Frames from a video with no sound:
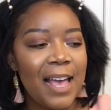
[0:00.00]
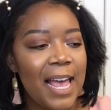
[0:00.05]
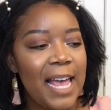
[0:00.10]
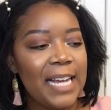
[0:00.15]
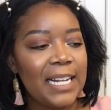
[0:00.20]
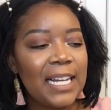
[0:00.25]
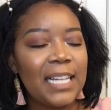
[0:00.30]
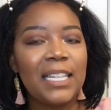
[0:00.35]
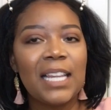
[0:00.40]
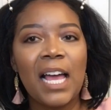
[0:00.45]

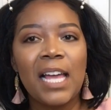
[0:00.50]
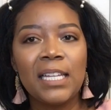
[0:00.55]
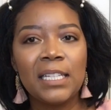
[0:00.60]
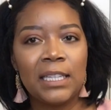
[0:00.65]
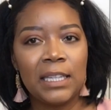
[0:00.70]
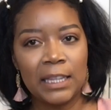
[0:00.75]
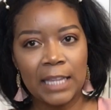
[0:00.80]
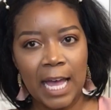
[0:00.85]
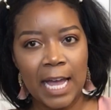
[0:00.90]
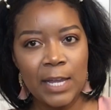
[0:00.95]
And I like
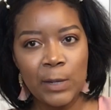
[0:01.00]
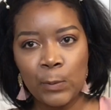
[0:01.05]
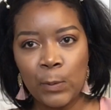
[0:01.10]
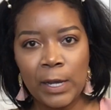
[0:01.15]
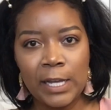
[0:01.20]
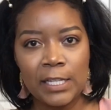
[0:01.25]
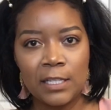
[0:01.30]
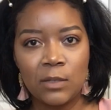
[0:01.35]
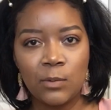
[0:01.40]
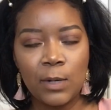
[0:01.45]

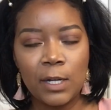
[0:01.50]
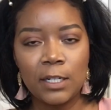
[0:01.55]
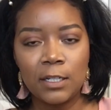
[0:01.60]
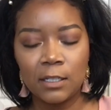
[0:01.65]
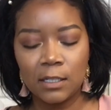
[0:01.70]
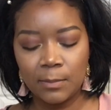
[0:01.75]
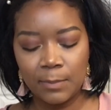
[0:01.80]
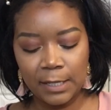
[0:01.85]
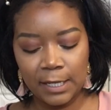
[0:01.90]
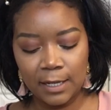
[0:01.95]
lightweight
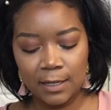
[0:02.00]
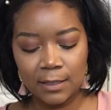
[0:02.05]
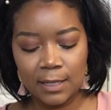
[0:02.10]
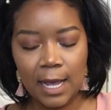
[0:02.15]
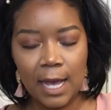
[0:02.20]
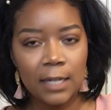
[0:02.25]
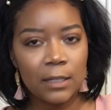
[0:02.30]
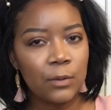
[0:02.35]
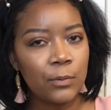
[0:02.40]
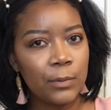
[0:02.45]
sweaters because
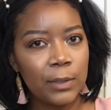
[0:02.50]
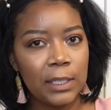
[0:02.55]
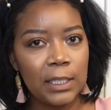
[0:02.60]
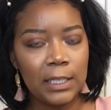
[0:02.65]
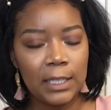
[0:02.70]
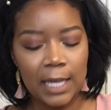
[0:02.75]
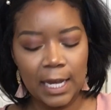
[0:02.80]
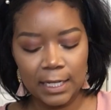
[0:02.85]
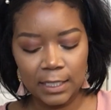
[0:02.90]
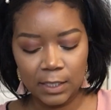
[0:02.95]
I don't really
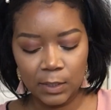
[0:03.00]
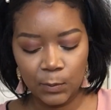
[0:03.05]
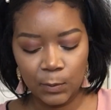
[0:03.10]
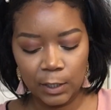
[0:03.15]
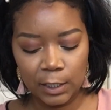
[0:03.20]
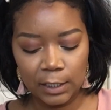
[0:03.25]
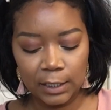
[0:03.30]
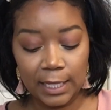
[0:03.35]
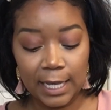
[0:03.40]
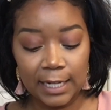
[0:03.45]
like to
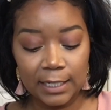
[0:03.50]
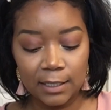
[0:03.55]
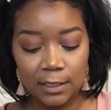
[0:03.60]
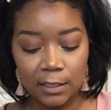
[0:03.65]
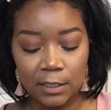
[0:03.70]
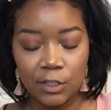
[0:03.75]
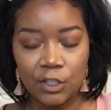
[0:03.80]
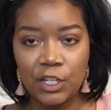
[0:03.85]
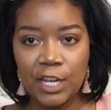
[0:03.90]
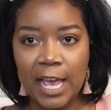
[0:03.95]
wear a lot
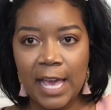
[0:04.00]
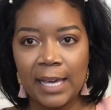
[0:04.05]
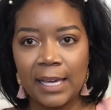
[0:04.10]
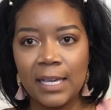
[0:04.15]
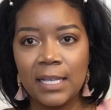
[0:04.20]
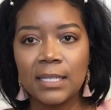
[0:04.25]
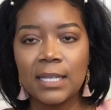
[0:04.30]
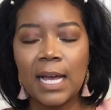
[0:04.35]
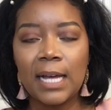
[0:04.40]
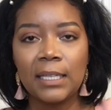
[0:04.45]
of
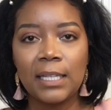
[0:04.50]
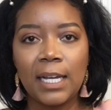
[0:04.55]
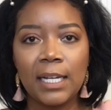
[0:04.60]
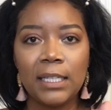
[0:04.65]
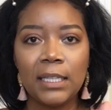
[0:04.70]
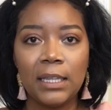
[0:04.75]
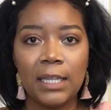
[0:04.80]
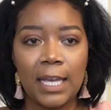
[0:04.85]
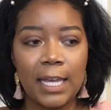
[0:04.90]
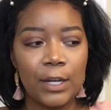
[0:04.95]
jackets. I
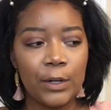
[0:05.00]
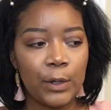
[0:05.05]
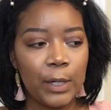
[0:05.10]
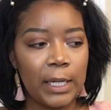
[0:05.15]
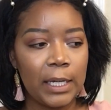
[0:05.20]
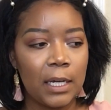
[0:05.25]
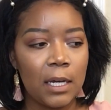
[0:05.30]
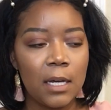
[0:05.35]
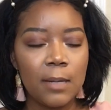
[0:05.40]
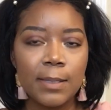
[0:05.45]
like
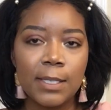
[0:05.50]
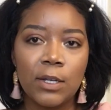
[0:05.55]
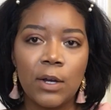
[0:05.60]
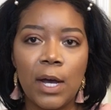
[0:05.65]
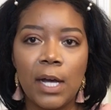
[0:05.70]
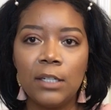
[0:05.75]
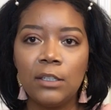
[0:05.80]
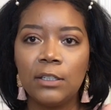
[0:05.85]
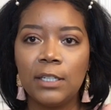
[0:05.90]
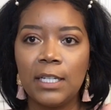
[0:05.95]
layering up. So
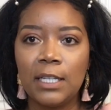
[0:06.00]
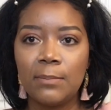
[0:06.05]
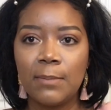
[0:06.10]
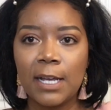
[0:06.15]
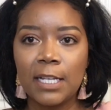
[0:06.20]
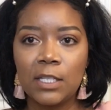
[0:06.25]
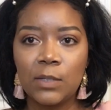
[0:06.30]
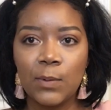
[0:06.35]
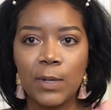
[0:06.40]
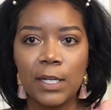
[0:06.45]
underneath
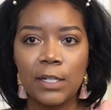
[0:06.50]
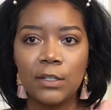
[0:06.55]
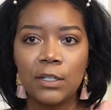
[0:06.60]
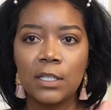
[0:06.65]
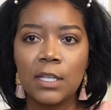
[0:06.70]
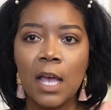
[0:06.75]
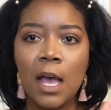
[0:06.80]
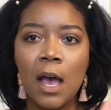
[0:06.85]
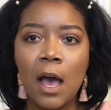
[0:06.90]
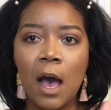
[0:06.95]
my
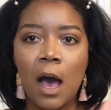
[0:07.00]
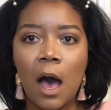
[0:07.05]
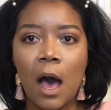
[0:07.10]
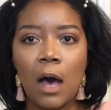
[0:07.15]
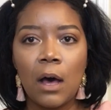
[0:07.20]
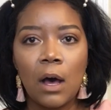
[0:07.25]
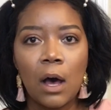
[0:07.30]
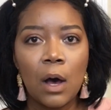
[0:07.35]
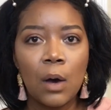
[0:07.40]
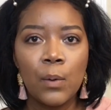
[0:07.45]
sweaters,
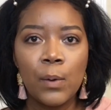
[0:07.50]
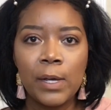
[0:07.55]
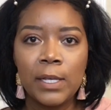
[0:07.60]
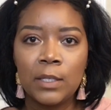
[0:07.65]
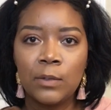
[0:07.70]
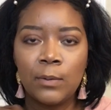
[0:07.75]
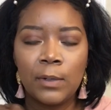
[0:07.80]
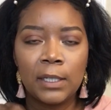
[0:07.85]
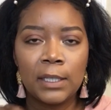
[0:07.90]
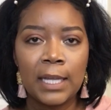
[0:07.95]
I'll
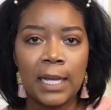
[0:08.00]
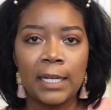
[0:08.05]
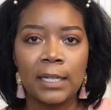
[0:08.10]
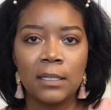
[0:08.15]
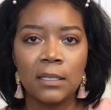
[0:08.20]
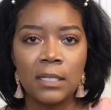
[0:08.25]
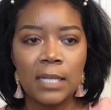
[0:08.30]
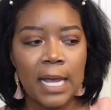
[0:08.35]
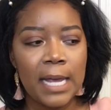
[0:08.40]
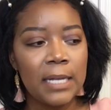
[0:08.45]
always wear like
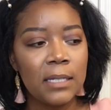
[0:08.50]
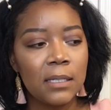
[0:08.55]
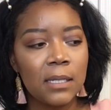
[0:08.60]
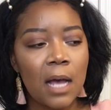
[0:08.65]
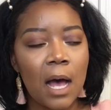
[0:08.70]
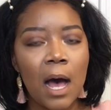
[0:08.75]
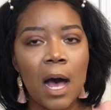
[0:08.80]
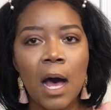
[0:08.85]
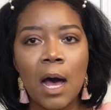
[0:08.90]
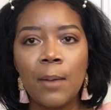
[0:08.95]
a tank
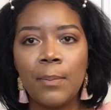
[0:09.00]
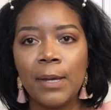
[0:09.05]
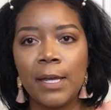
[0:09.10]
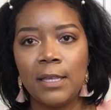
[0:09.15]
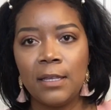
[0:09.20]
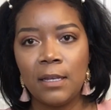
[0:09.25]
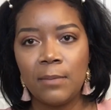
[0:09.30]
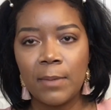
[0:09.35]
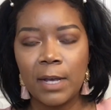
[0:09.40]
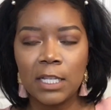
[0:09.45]
top
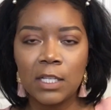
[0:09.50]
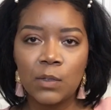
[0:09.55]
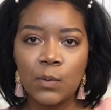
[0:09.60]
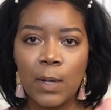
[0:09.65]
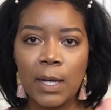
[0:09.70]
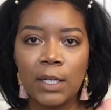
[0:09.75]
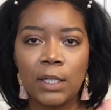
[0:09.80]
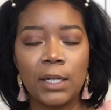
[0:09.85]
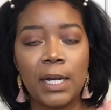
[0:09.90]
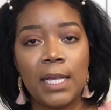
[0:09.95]
and then my
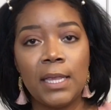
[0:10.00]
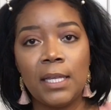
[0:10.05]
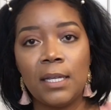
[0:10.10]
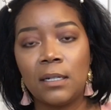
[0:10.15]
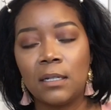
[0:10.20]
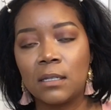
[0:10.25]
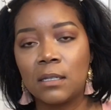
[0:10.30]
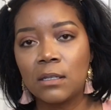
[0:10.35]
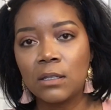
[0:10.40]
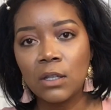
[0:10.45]
sweater and then
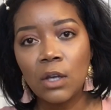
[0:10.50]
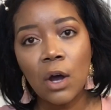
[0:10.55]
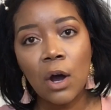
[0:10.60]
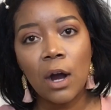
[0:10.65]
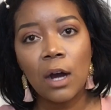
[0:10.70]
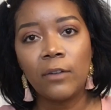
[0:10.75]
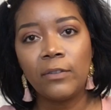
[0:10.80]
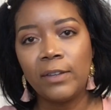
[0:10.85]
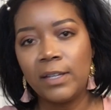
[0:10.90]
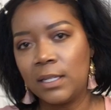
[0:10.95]
a
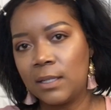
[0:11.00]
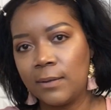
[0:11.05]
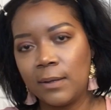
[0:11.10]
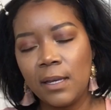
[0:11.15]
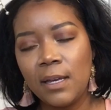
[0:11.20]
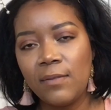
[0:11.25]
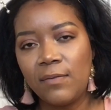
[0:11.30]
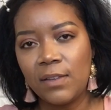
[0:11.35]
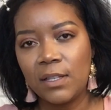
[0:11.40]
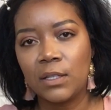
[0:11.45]
scarf. And so
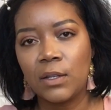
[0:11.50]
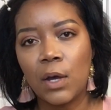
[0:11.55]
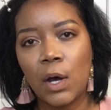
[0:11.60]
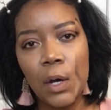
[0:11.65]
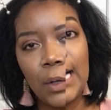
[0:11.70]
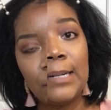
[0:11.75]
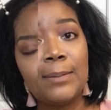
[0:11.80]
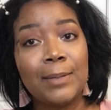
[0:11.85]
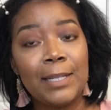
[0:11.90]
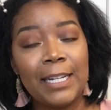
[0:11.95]
the next
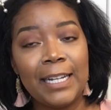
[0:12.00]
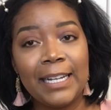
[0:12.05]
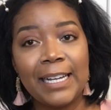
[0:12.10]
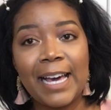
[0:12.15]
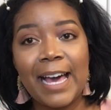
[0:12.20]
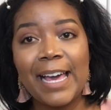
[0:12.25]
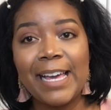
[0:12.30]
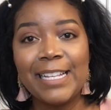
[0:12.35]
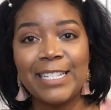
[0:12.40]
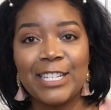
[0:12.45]
item that I
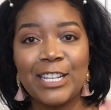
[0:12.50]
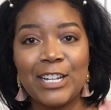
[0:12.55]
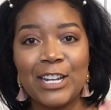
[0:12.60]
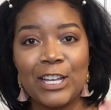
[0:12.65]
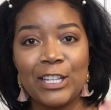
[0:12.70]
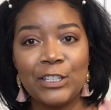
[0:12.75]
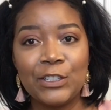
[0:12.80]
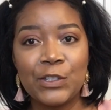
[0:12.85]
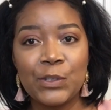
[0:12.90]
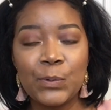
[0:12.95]
got is
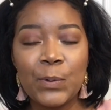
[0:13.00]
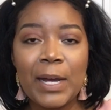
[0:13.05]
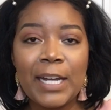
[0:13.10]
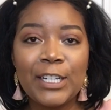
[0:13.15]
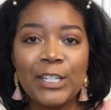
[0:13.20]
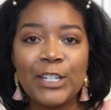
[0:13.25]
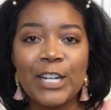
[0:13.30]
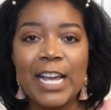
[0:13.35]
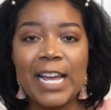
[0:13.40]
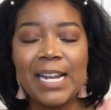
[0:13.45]
another
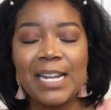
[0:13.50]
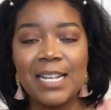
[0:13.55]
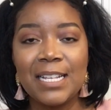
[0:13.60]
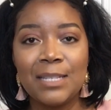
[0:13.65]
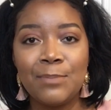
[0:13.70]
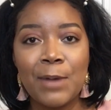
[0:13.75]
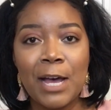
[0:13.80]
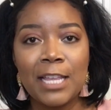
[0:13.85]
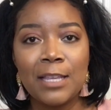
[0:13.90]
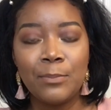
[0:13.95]
sweater, and
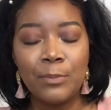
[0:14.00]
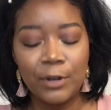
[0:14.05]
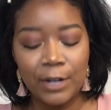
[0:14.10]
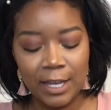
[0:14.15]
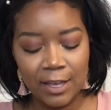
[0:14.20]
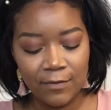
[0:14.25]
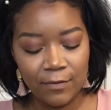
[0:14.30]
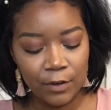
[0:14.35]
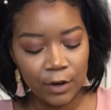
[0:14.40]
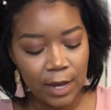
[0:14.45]
it's by the
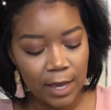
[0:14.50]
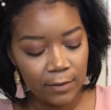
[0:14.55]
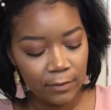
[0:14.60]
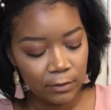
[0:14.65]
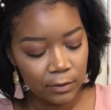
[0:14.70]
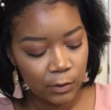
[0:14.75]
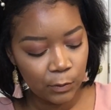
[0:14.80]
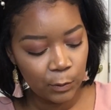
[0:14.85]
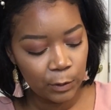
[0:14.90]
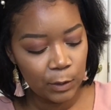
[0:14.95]
brand
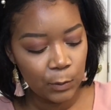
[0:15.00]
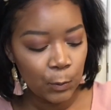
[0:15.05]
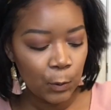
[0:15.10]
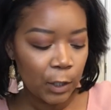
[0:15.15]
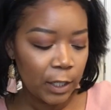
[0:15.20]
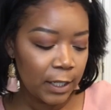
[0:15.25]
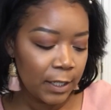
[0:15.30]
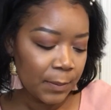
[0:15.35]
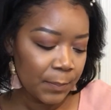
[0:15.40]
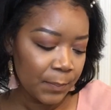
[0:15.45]
Forever
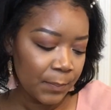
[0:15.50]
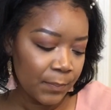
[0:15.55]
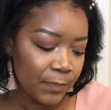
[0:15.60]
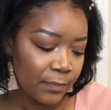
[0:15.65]
21.